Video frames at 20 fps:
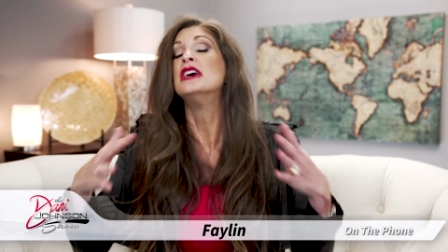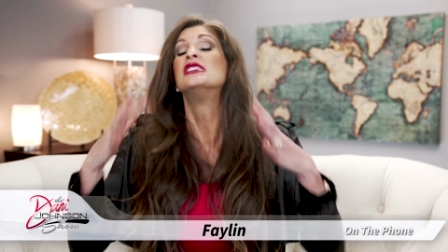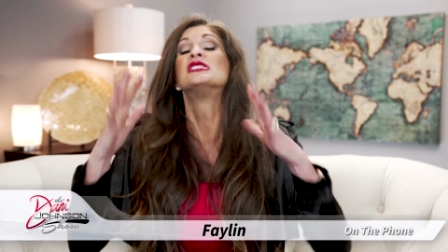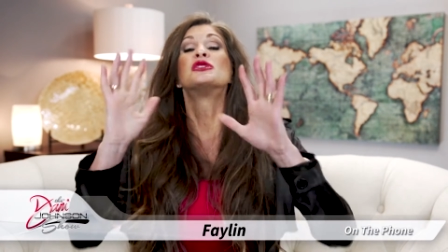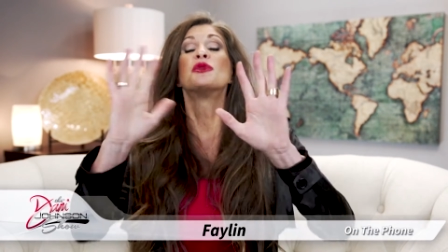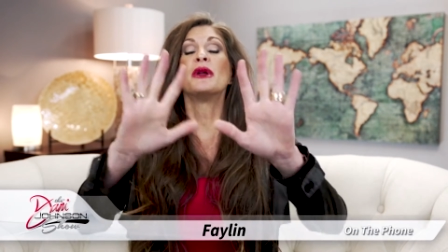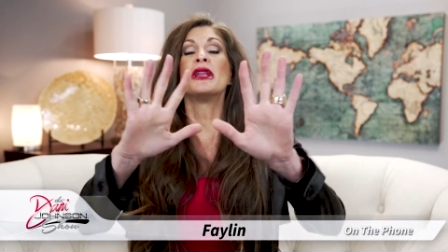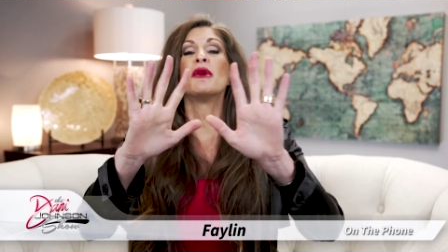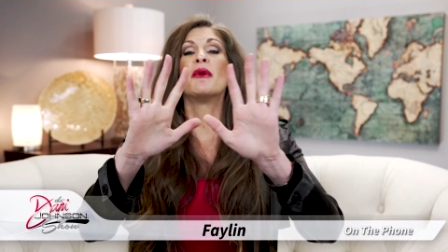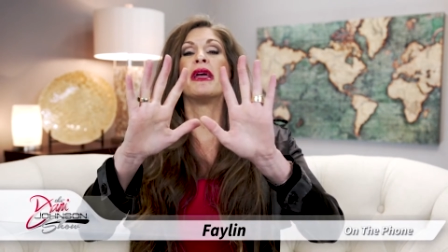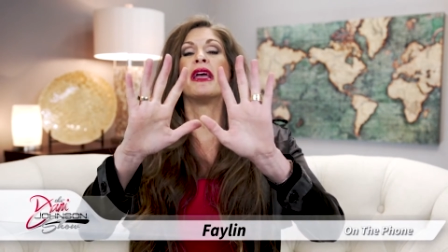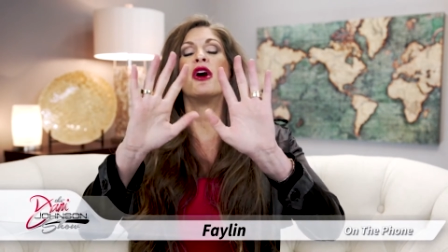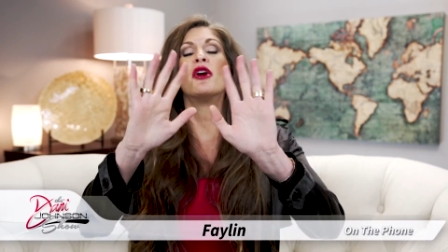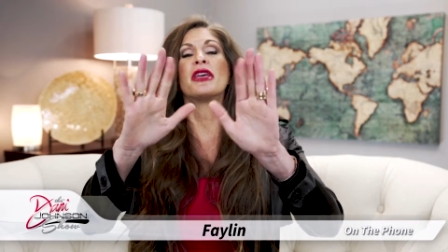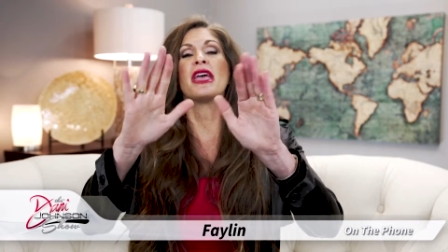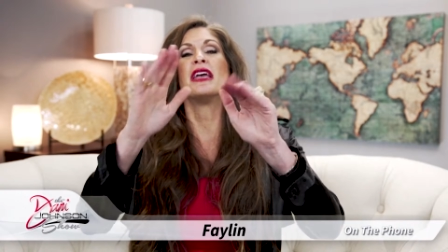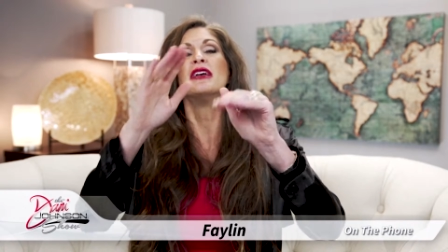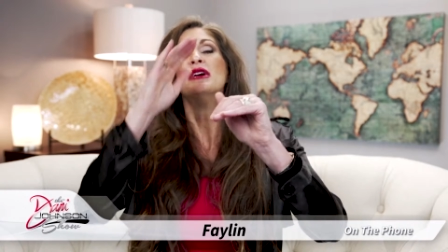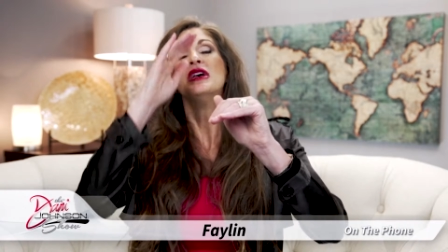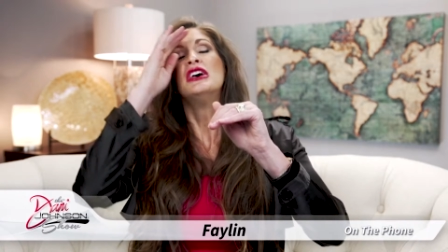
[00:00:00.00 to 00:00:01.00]
So anyway,
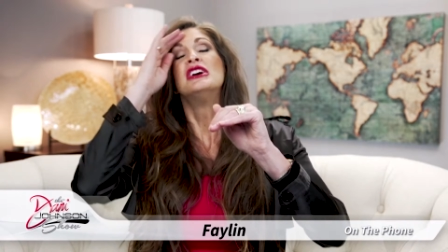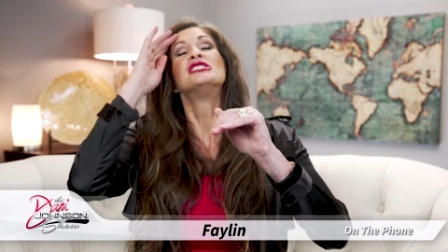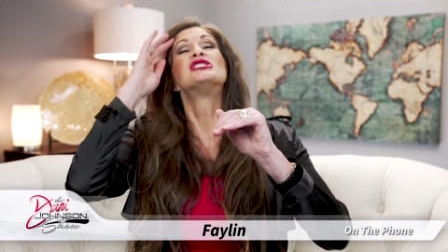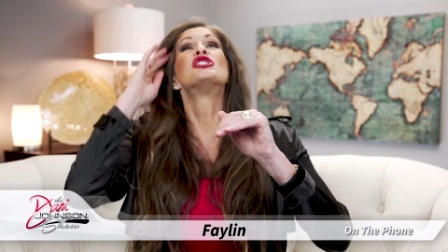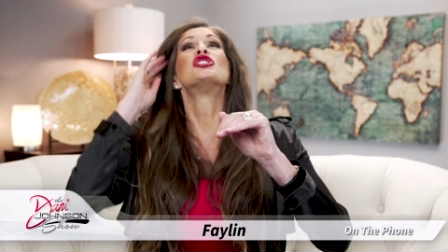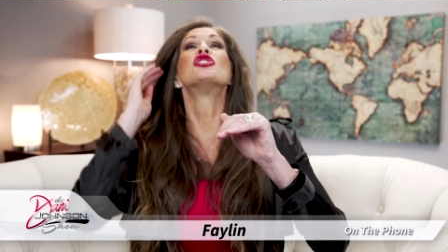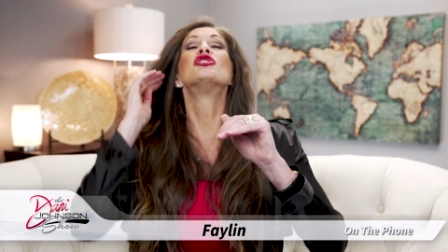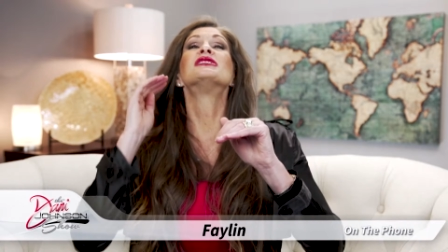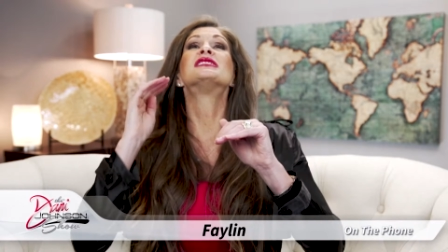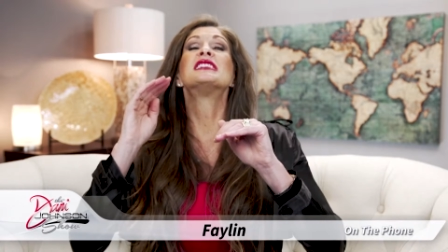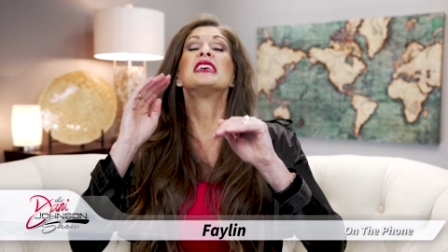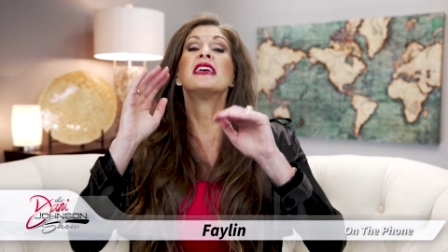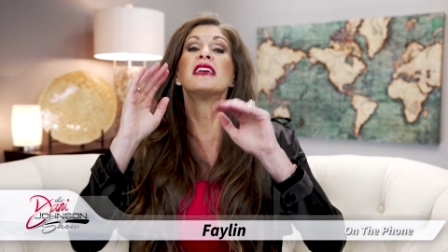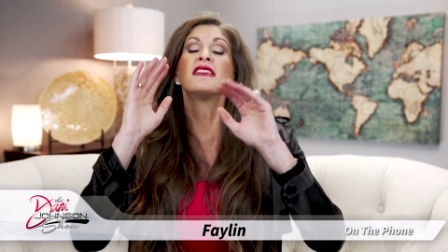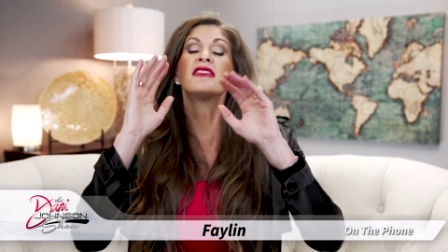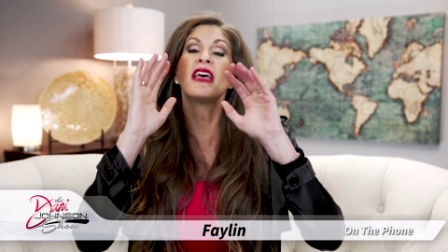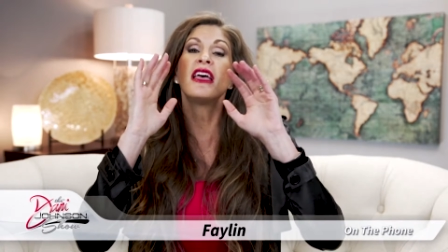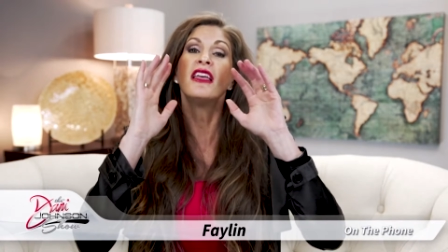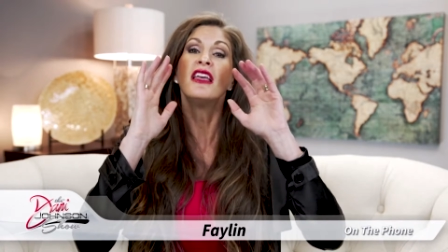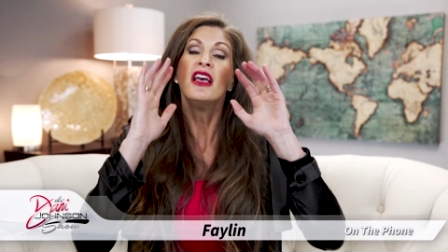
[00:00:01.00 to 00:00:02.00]
okay, so you're
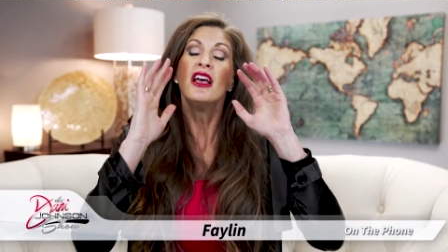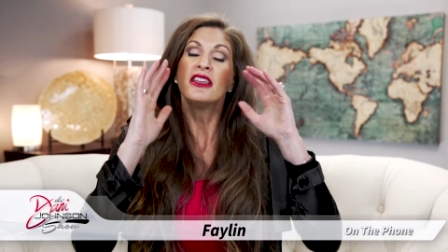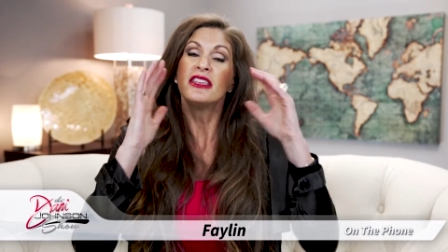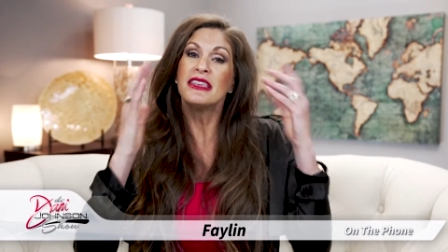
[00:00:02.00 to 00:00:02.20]
saying that,